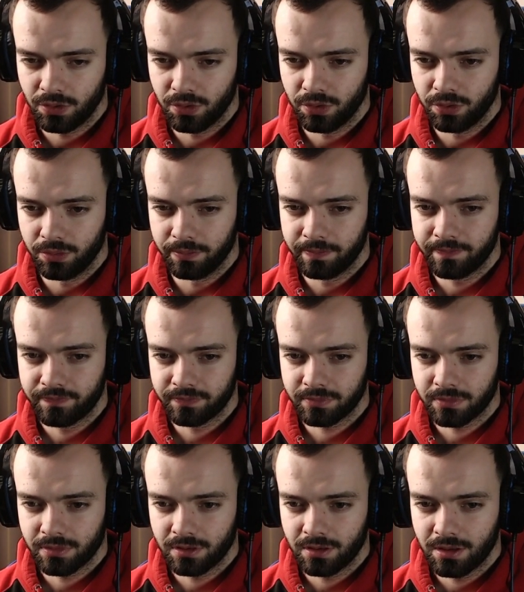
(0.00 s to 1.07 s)
Ooh.
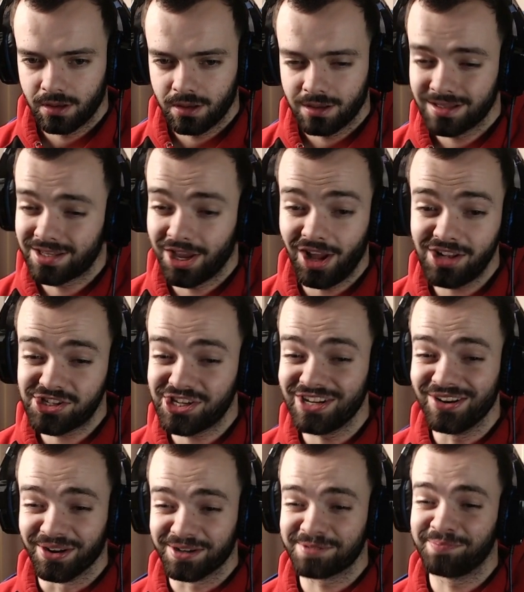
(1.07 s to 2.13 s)
Itachi
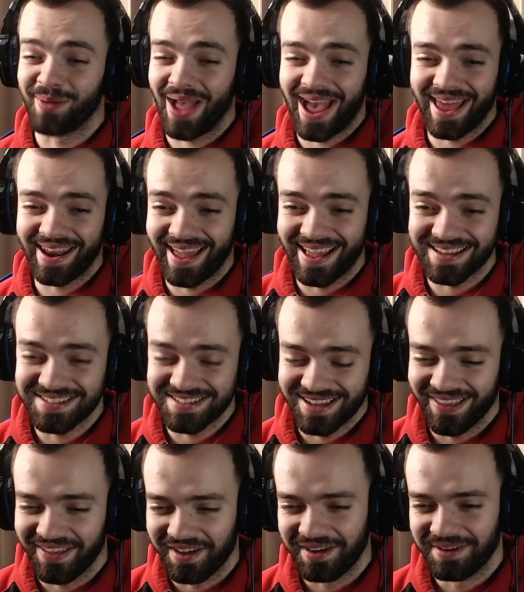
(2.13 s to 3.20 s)
looks badass
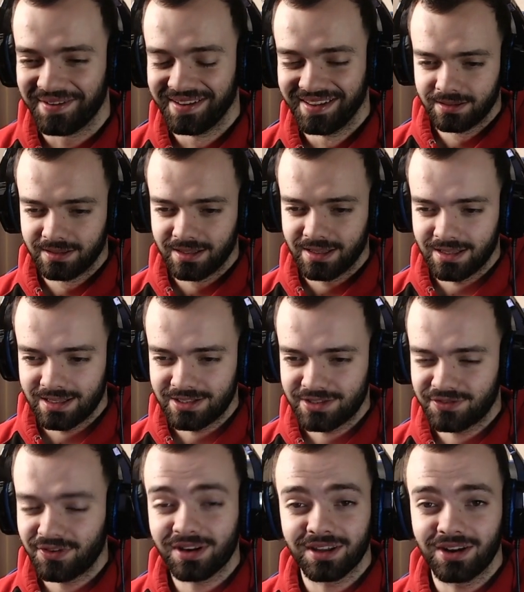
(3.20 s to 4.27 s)
like that.
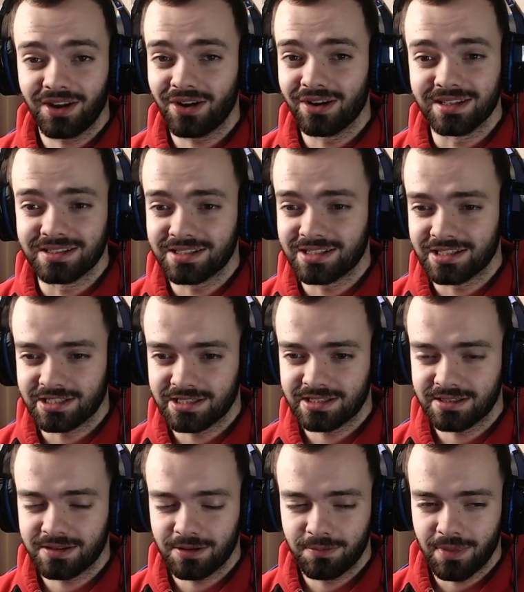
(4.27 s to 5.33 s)
His fucking eyes
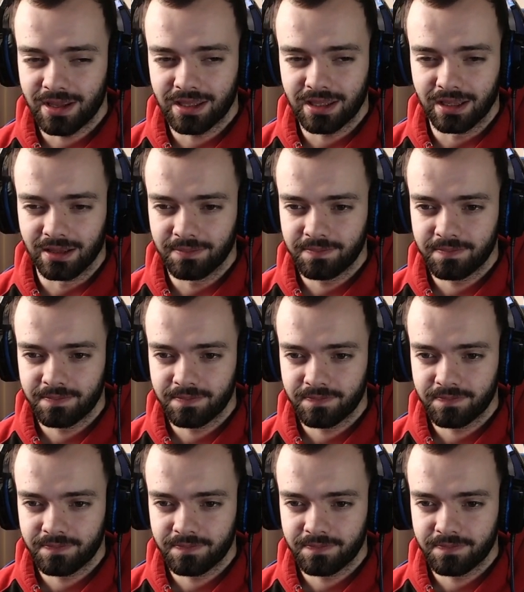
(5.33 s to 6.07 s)
just make it.